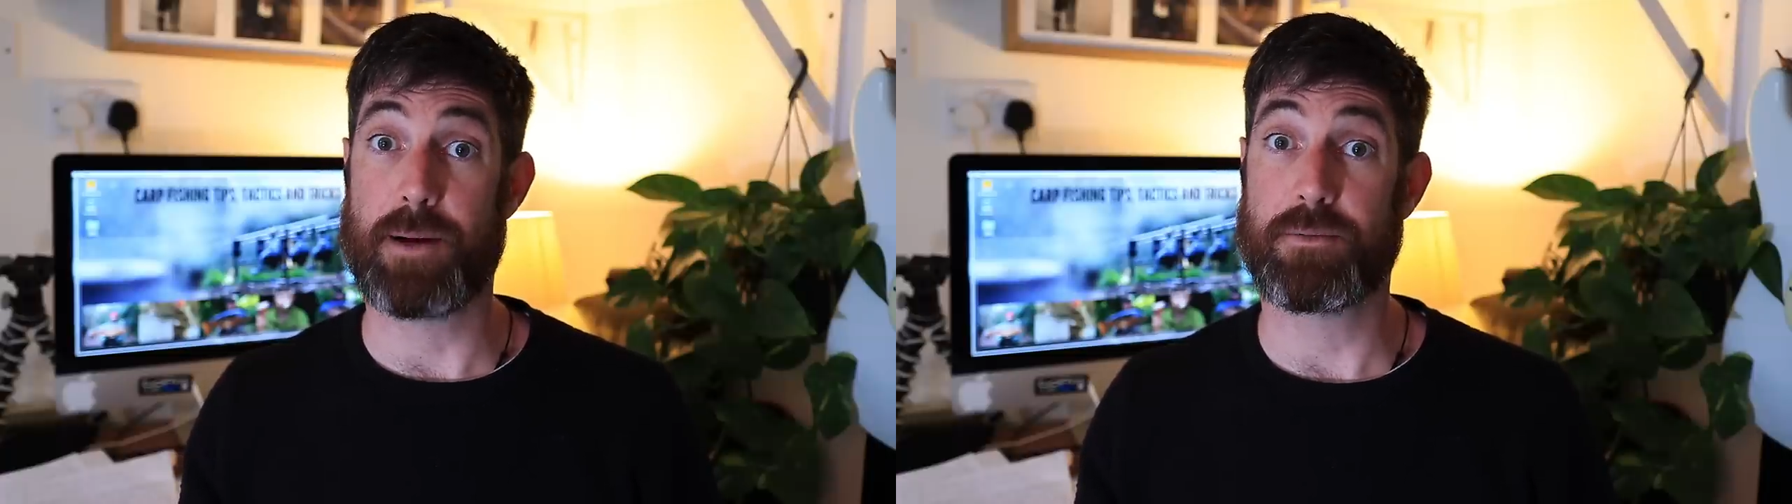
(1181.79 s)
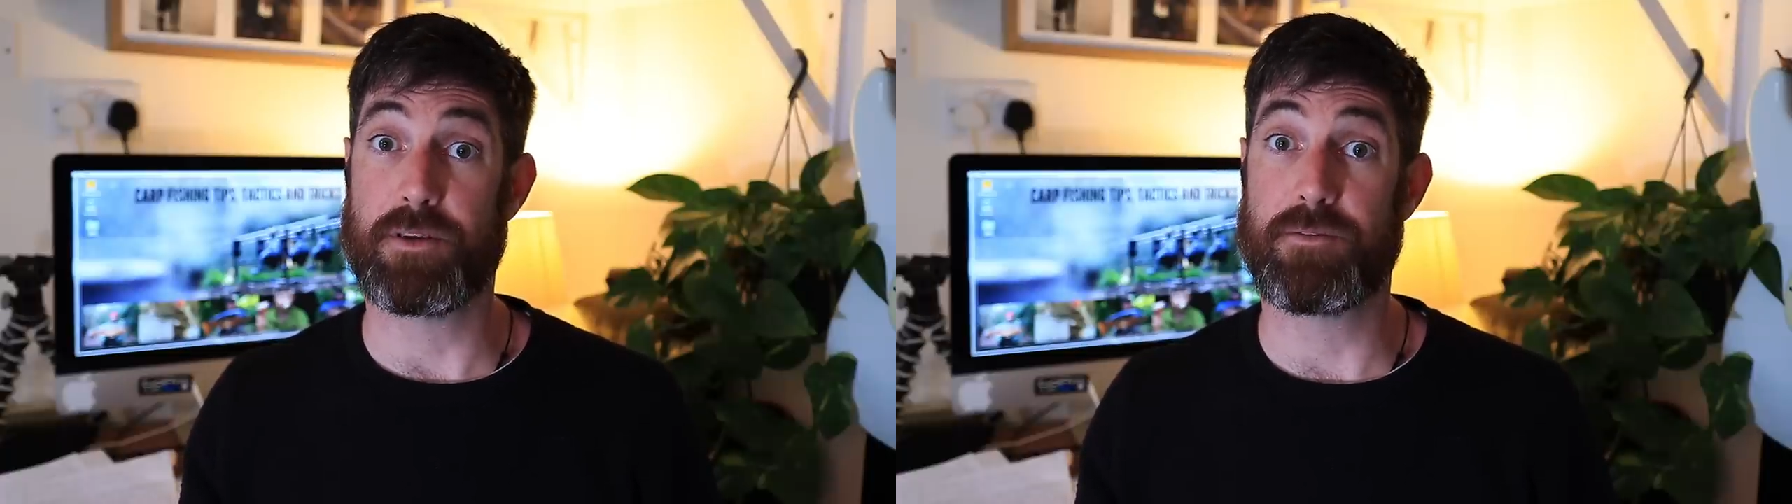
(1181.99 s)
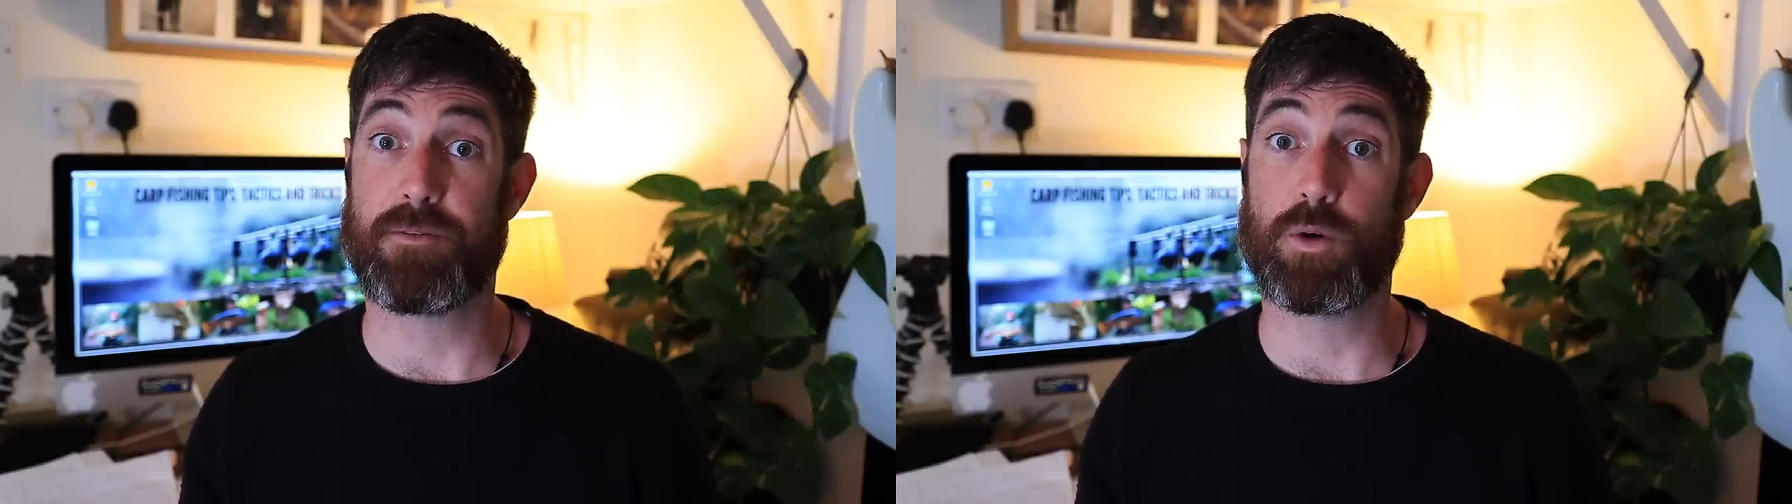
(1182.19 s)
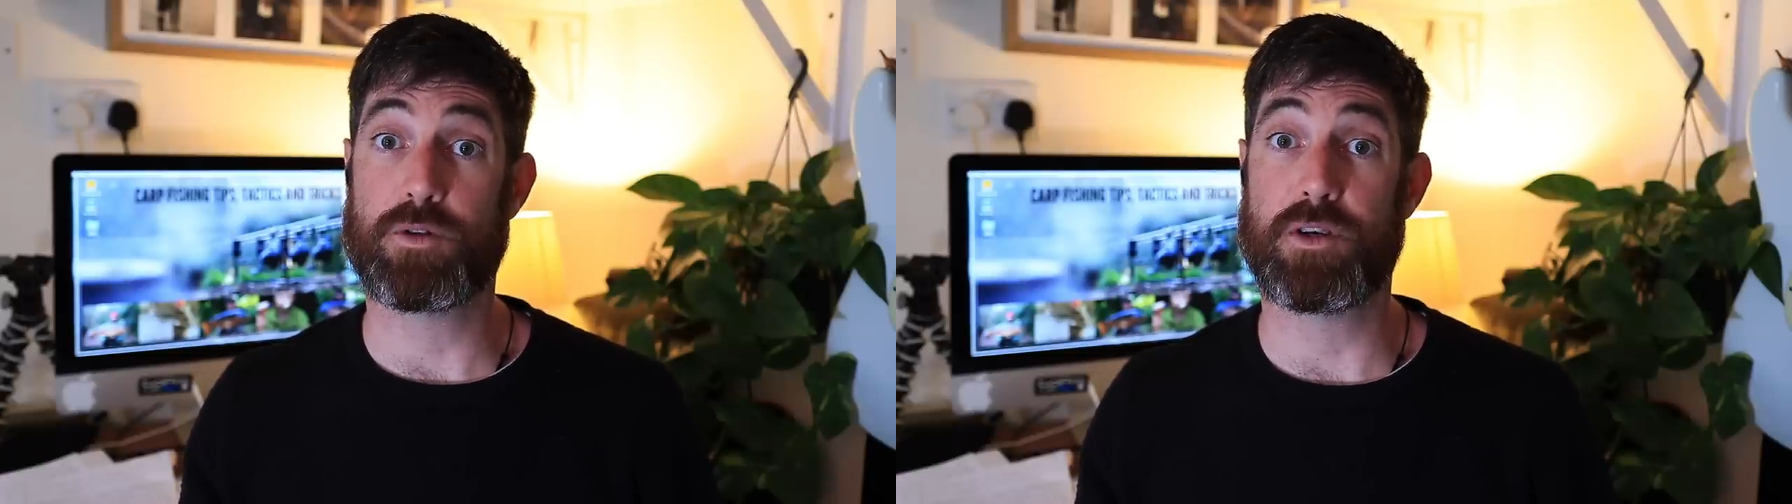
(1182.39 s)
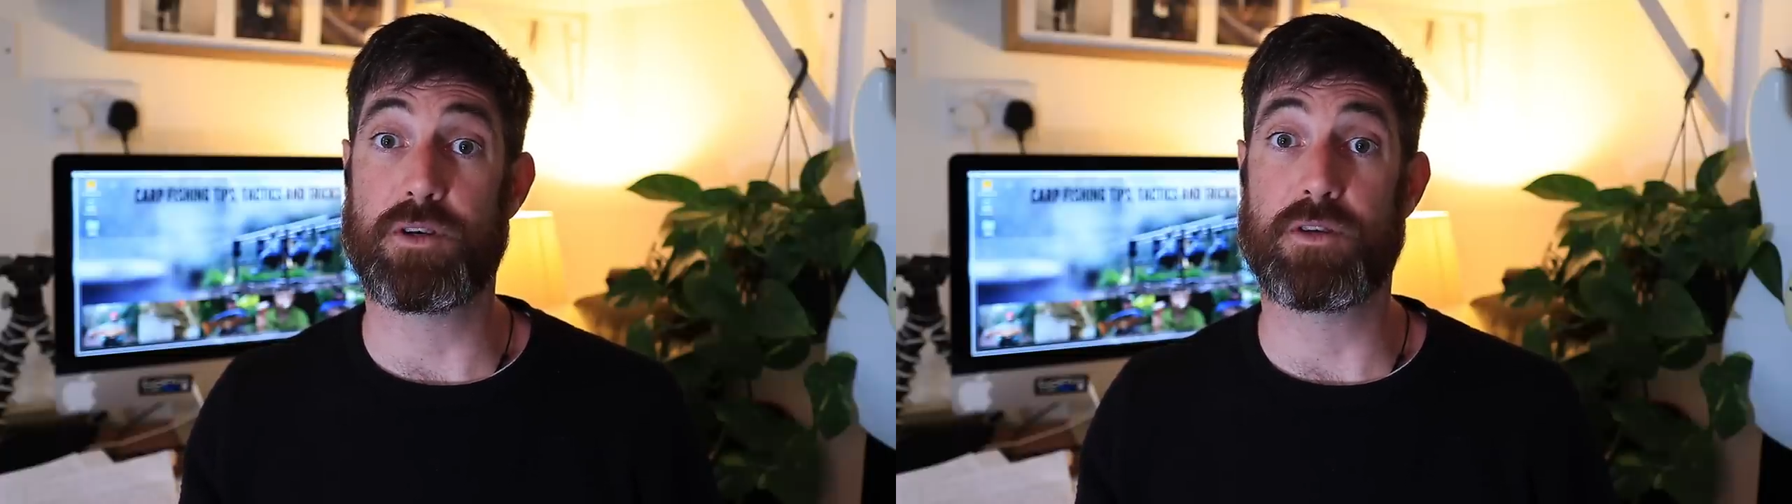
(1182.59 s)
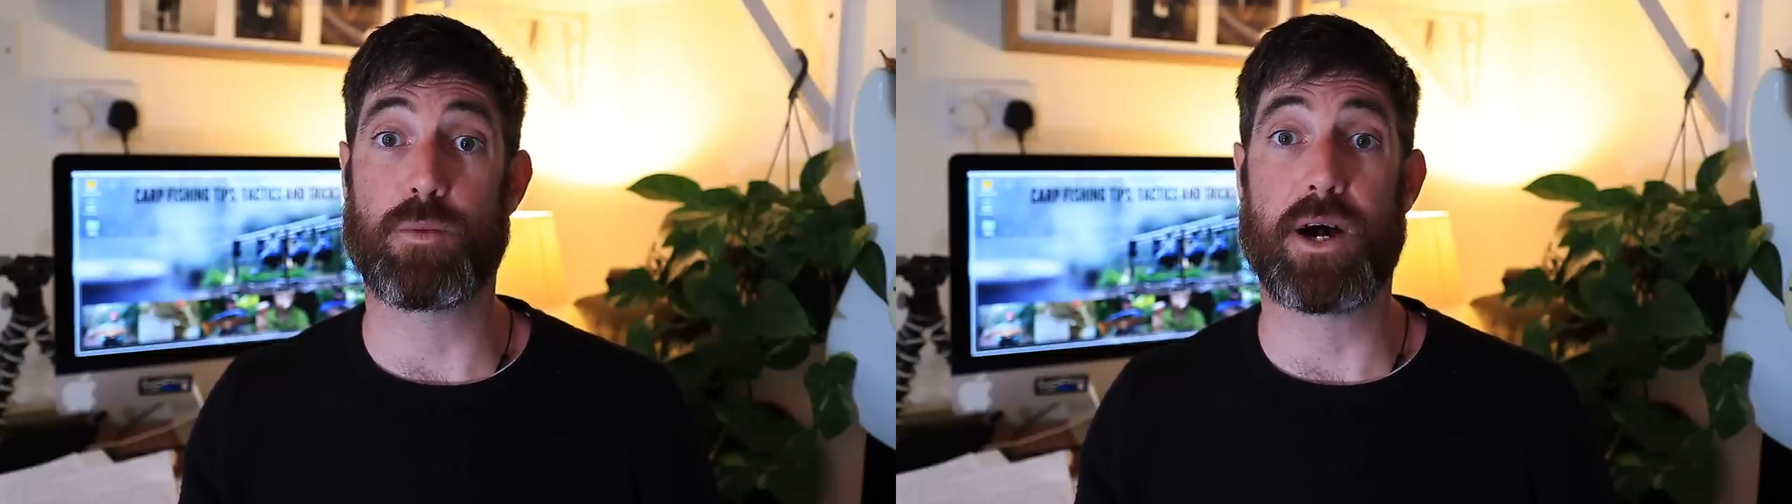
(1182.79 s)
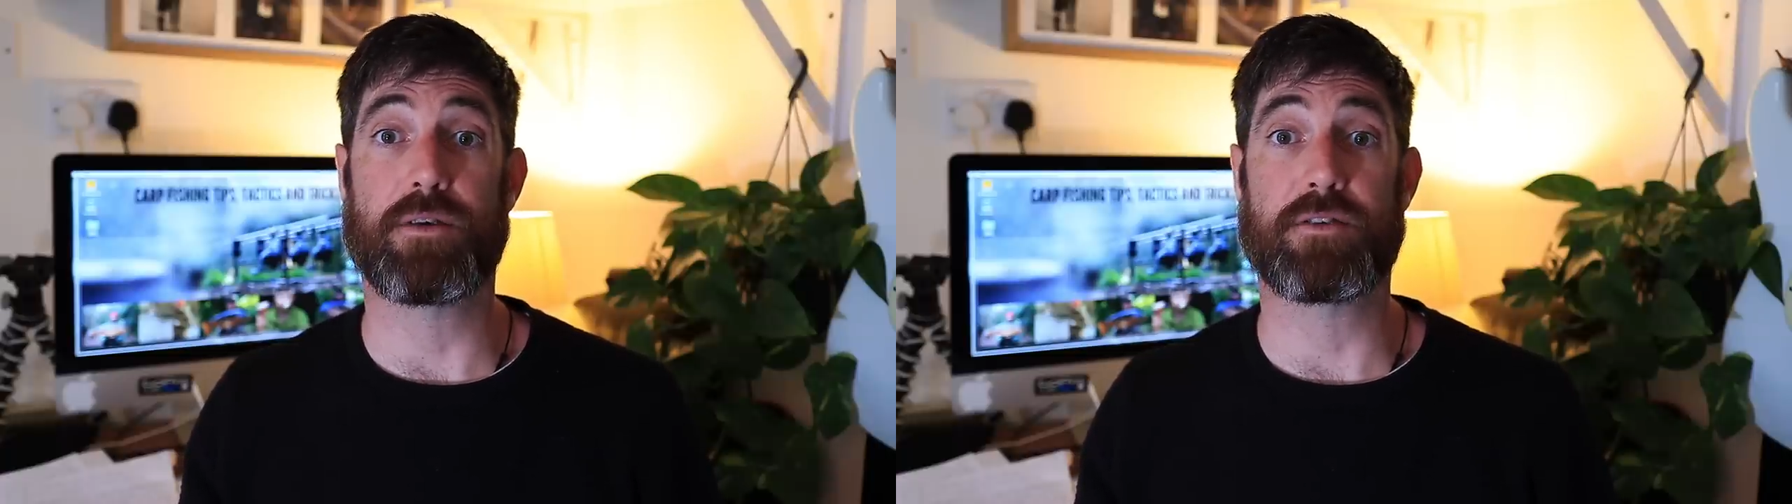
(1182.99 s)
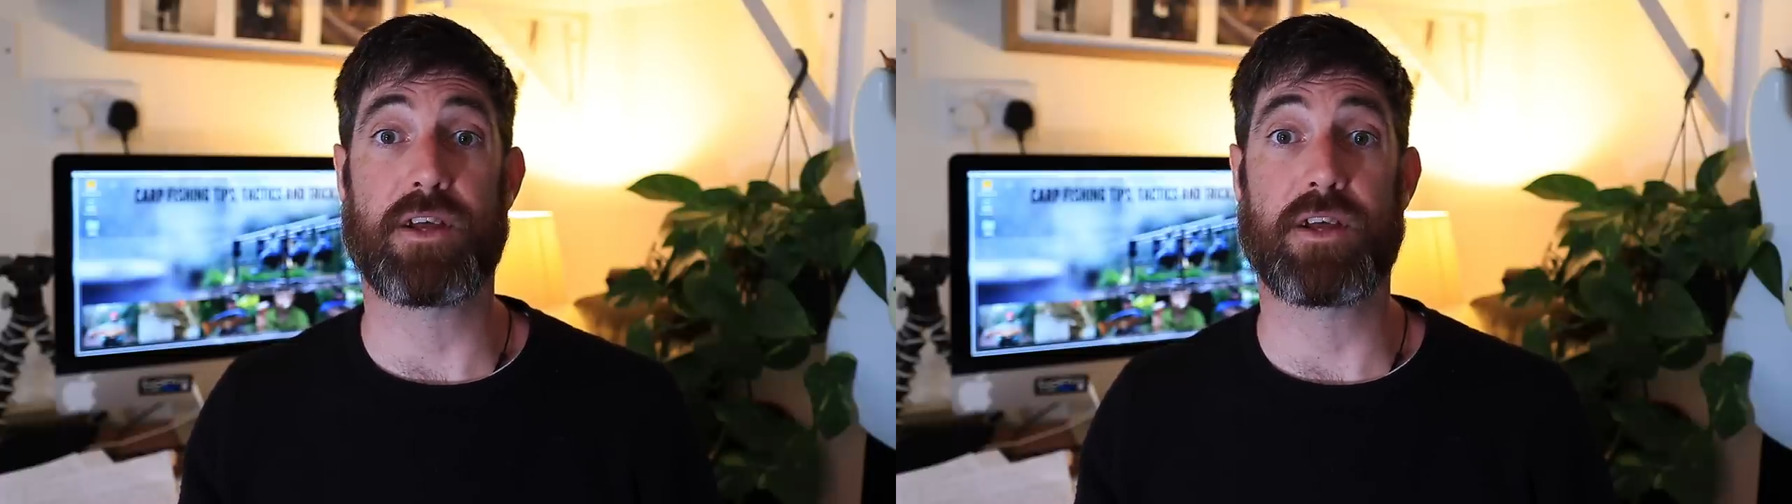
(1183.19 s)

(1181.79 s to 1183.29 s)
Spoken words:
absolute fortune as well.